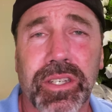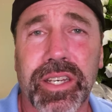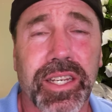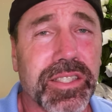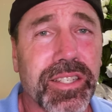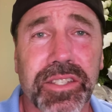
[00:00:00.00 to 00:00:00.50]

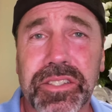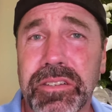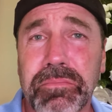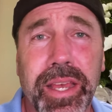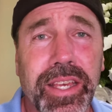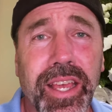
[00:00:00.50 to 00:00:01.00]
It
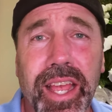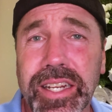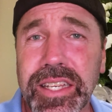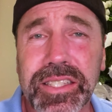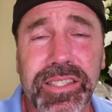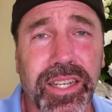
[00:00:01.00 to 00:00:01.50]
doesn't make
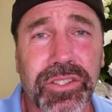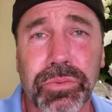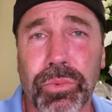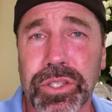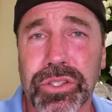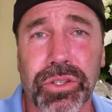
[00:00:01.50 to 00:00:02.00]
any sense
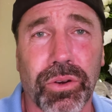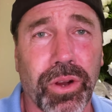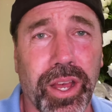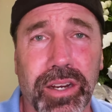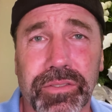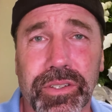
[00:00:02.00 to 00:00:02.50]

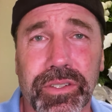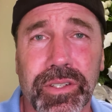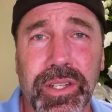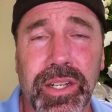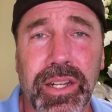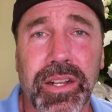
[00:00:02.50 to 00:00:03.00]
whatsoever.
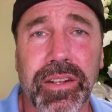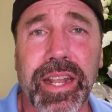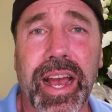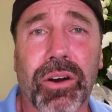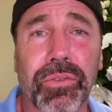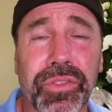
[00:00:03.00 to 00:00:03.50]

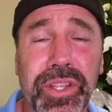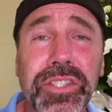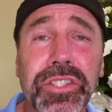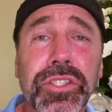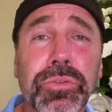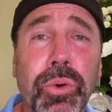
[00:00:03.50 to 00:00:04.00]
Now,
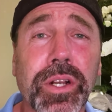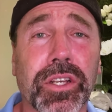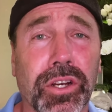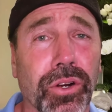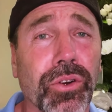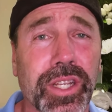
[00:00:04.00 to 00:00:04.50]
this is what
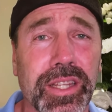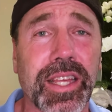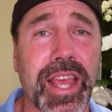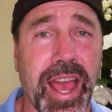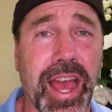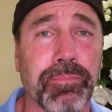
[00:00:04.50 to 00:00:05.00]

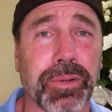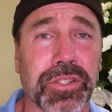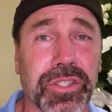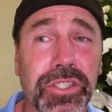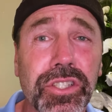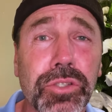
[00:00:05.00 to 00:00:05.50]
currently happens.
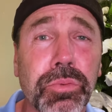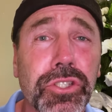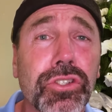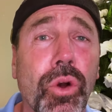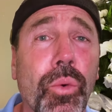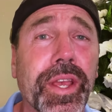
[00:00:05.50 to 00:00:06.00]
This is
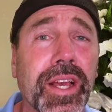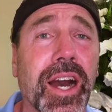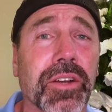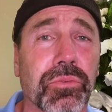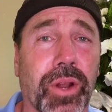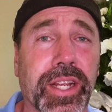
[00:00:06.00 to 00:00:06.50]
what's going
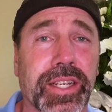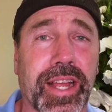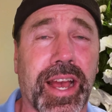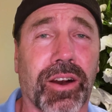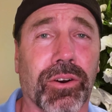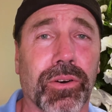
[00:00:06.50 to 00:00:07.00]
on right
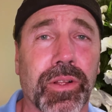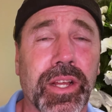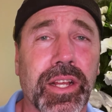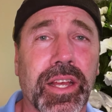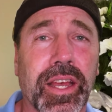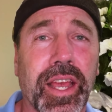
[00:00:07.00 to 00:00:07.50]
now.
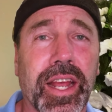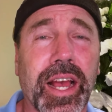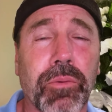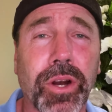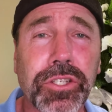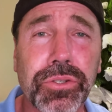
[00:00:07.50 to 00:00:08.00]
And
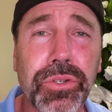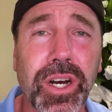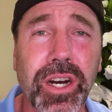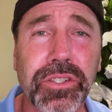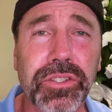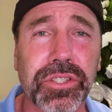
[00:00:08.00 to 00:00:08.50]
I want you
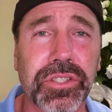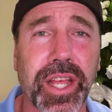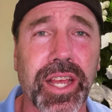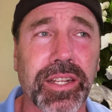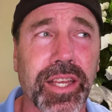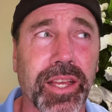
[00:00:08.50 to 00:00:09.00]
to
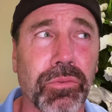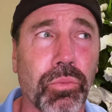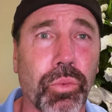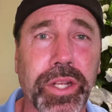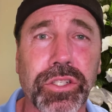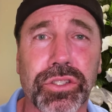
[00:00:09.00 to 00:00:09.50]
understand it
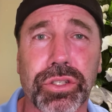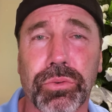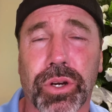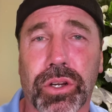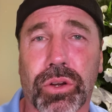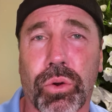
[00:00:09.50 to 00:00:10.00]
went
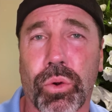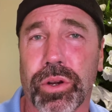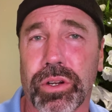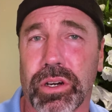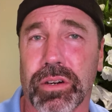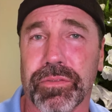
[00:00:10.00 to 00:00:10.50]
to a
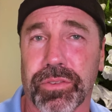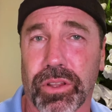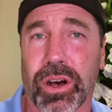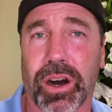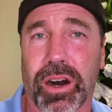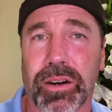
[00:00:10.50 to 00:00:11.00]
court of
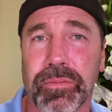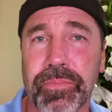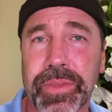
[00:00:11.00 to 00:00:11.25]
law.